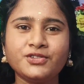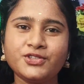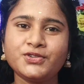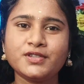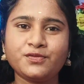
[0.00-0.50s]
to
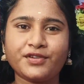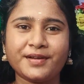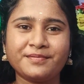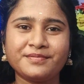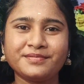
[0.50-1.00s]
choose
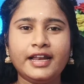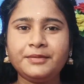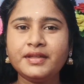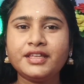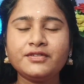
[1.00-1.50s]
from. Let
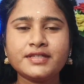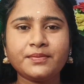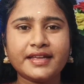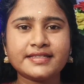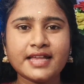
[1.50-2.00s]
me give some
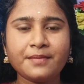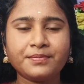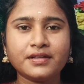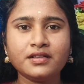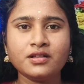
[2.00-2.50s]

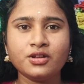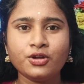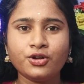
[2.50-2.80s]
example.